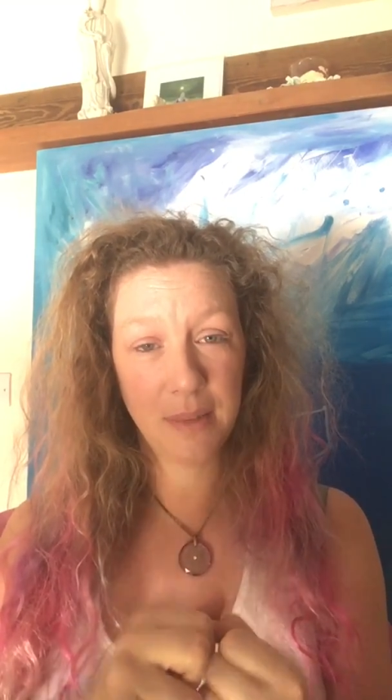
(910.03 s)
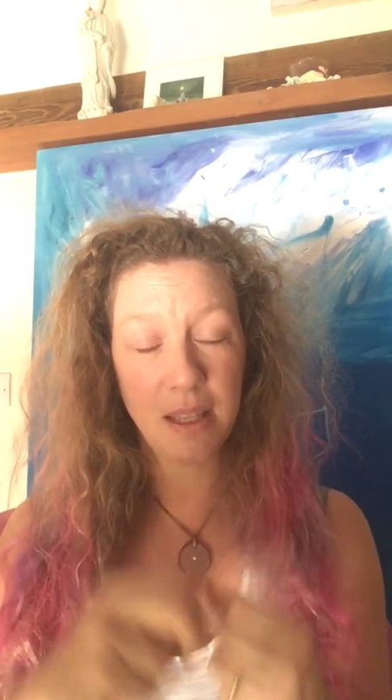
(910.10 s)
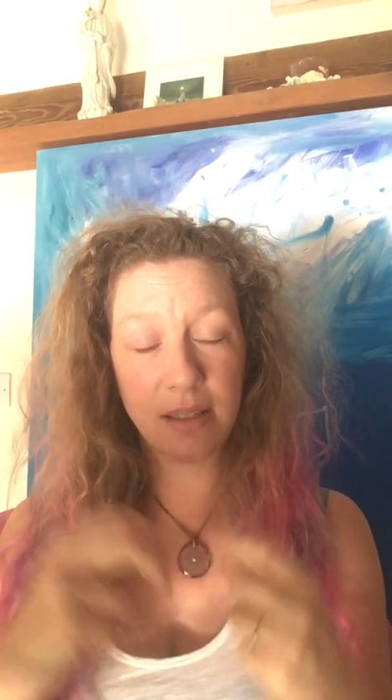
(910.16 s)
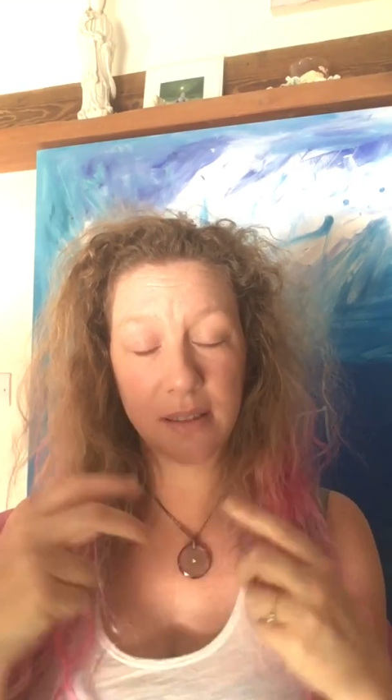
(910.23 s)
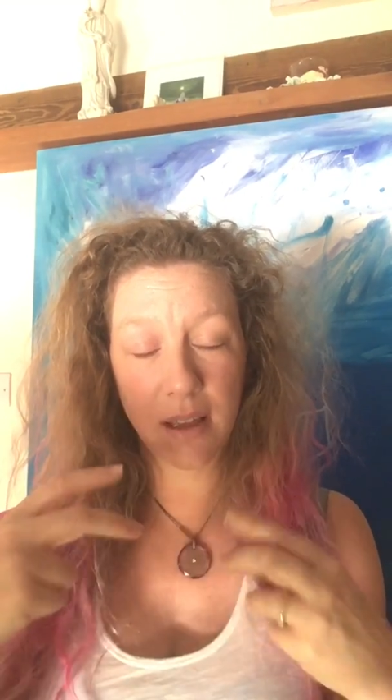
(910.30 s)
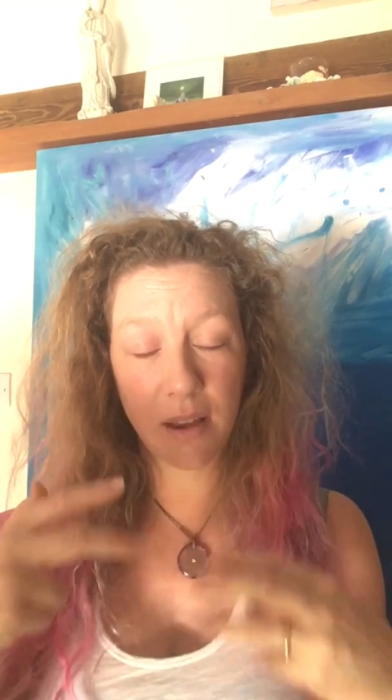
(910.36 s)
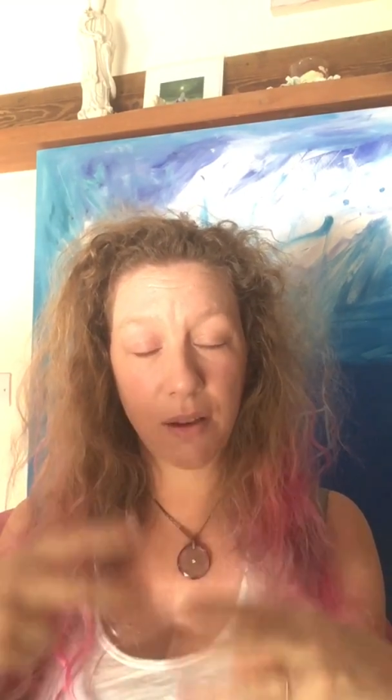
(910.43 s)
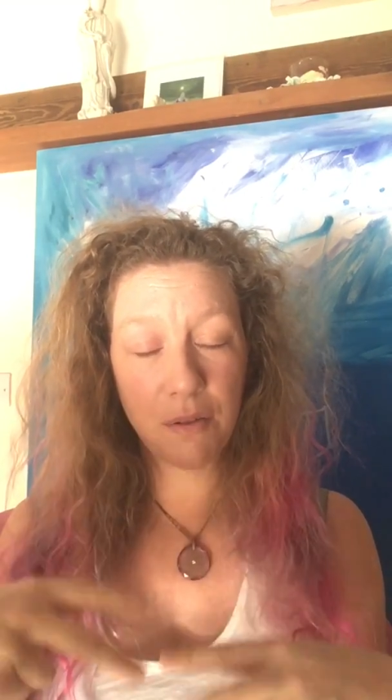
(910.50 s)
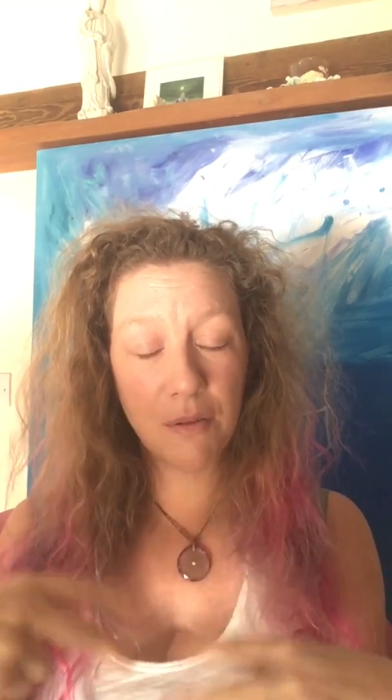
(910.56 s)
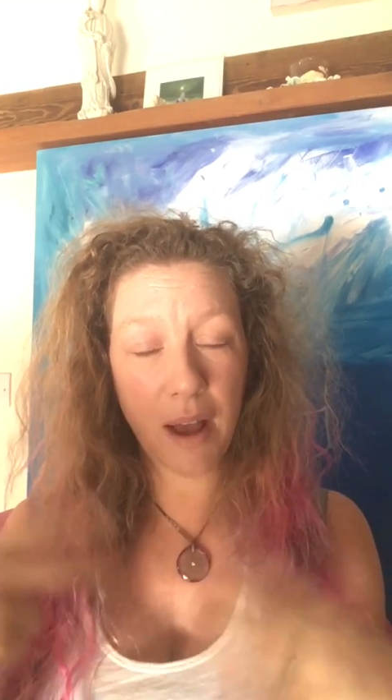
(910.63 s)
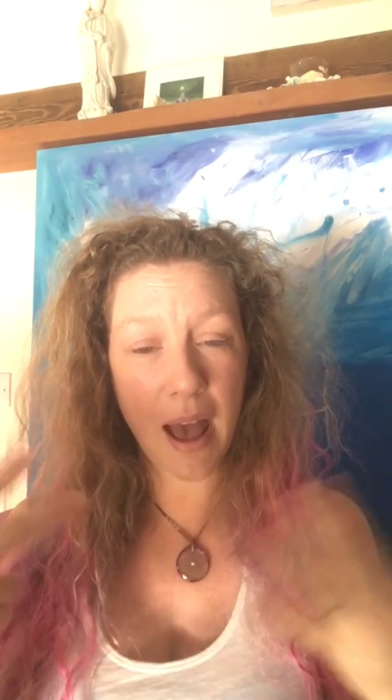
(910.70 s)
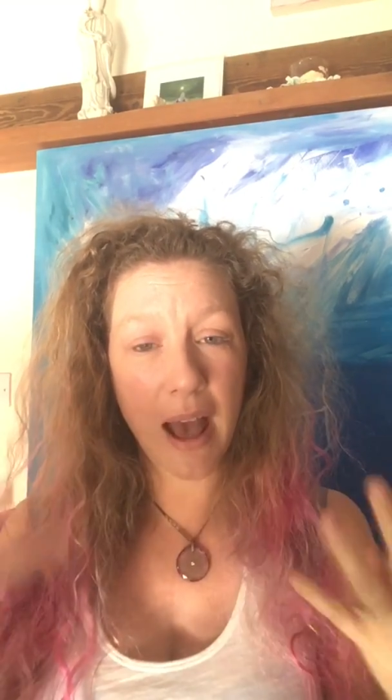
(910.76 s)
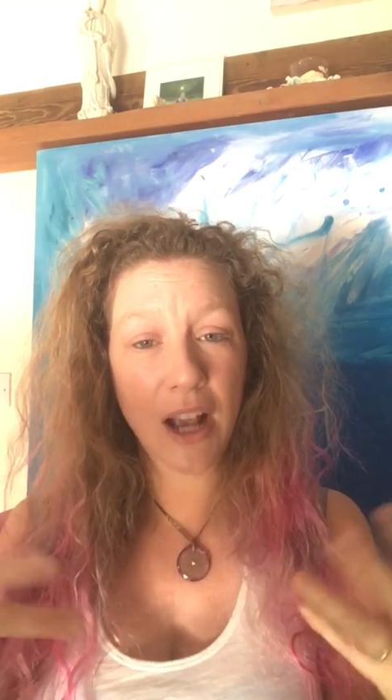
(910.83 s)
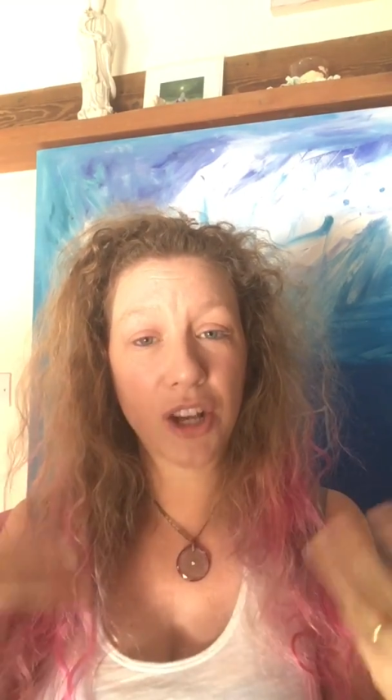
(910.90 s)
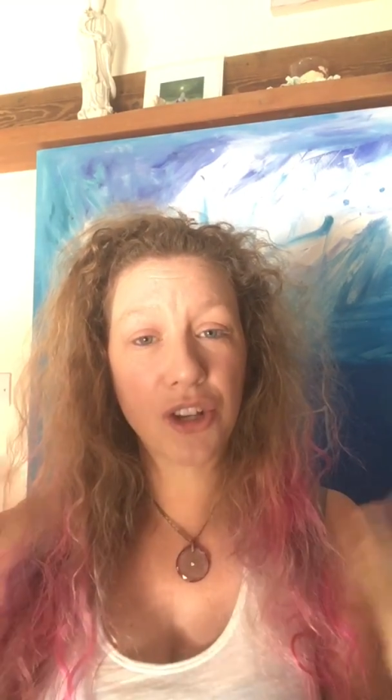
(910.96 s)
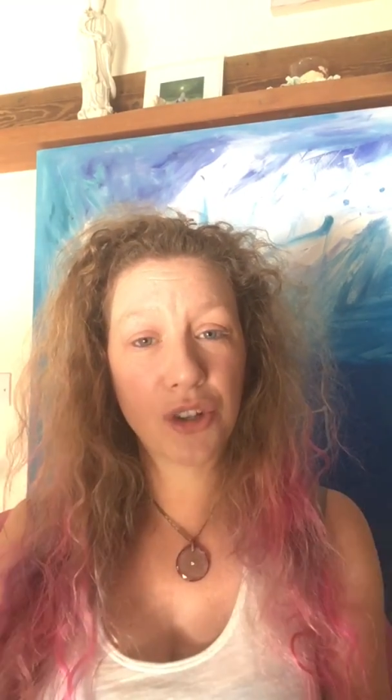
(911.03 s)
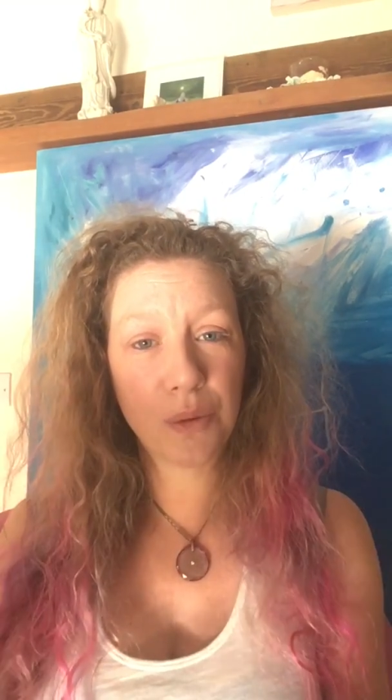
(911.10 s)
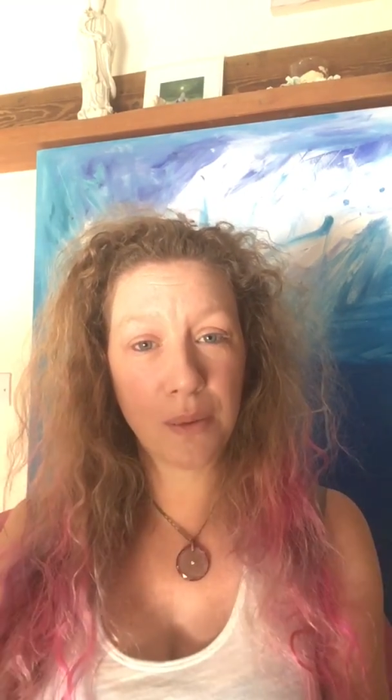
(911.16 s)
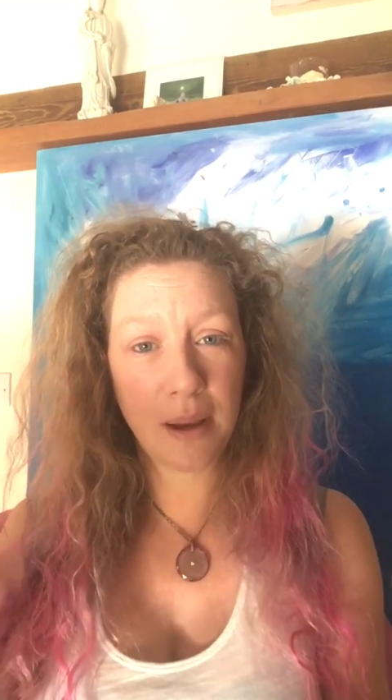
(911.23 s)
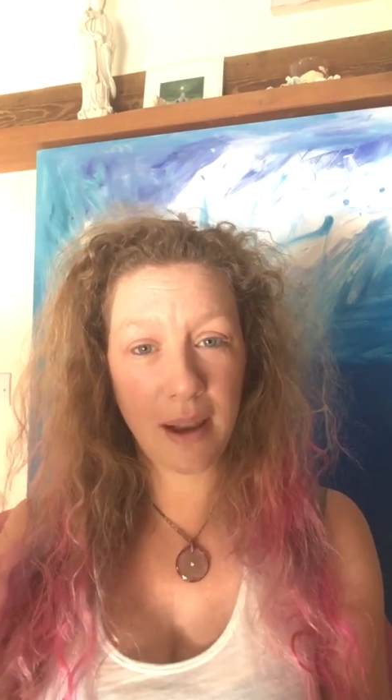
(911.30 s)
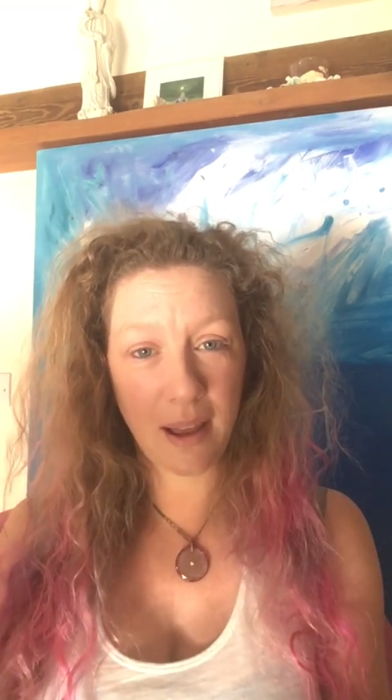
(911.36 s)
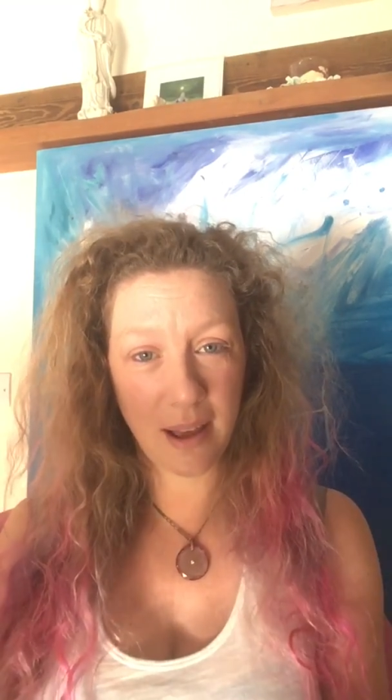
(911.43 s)
It's
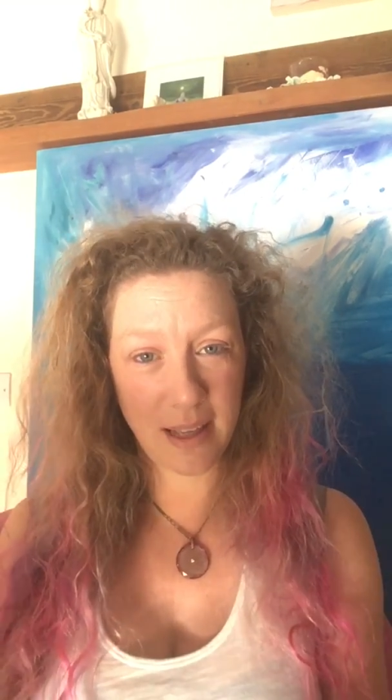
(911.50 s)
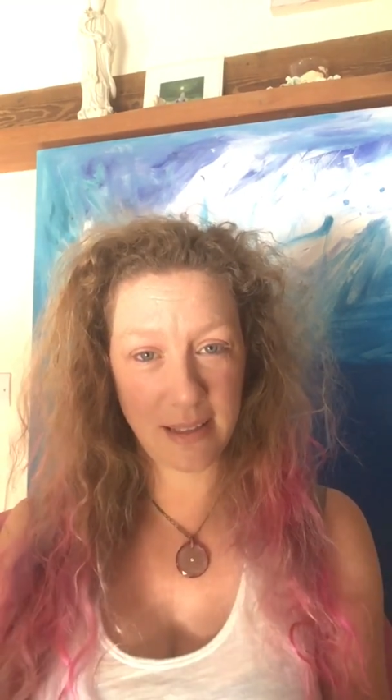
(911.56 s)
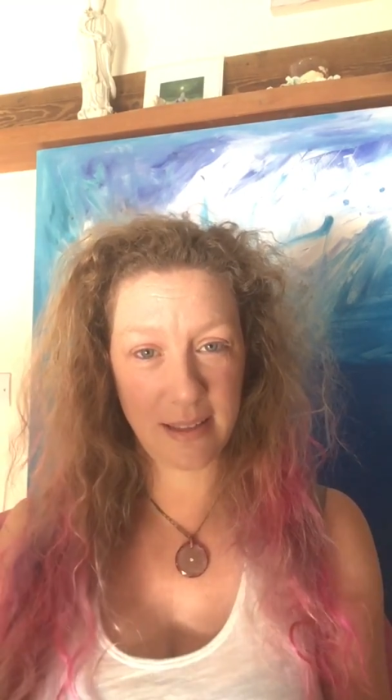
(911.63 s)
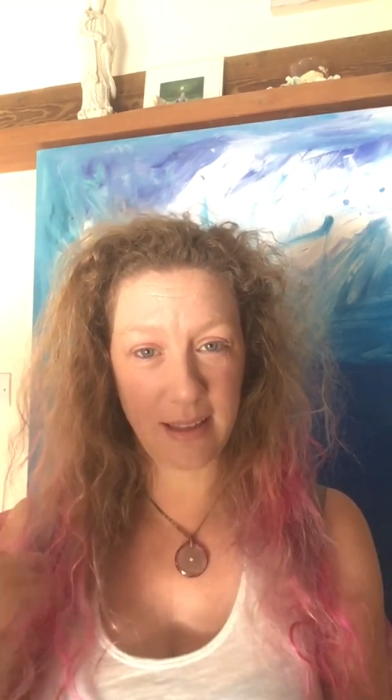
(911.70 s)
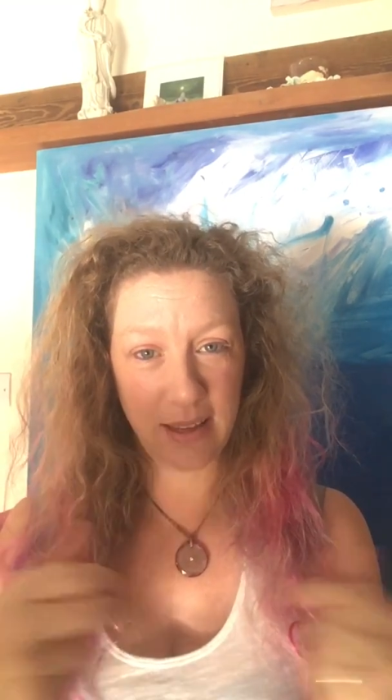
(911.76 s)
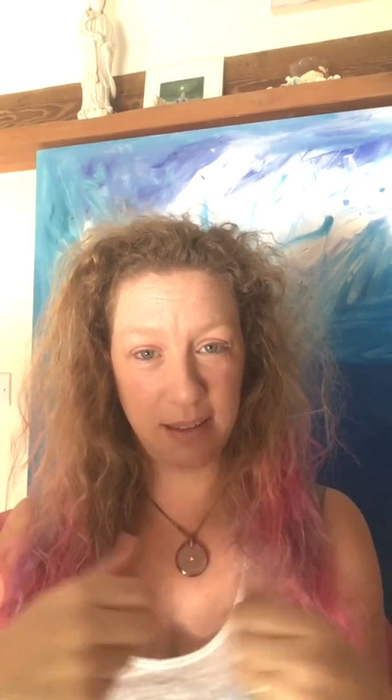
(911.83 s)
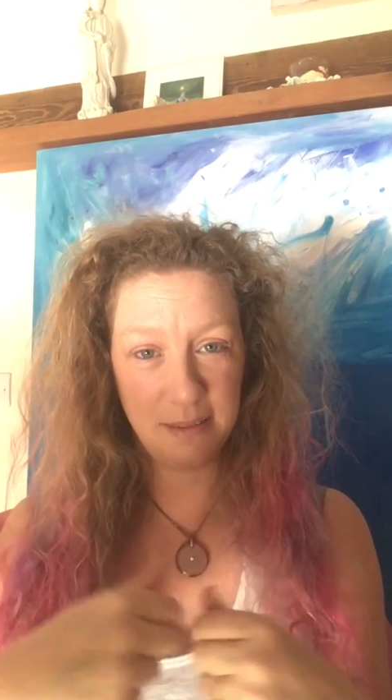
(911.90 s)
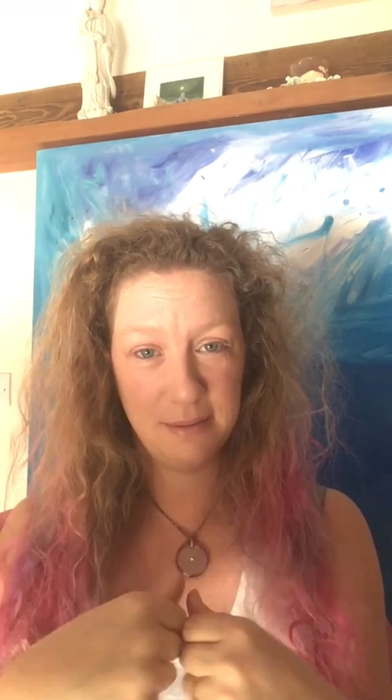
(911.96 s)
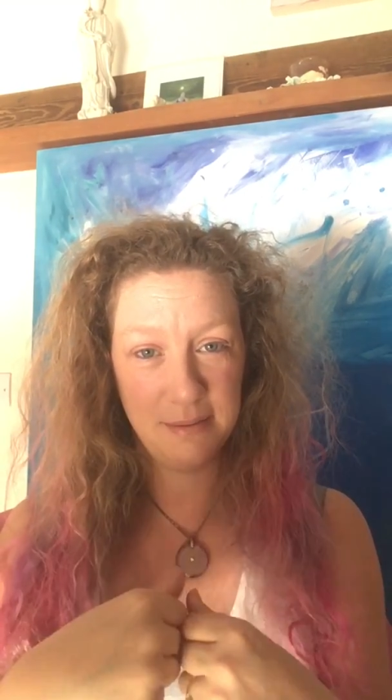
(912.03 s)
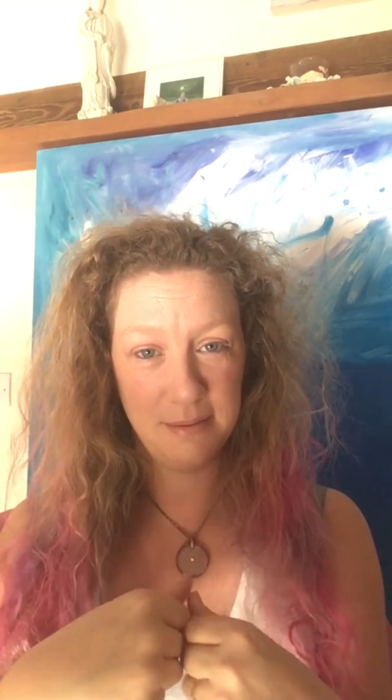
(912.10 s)
actualizing.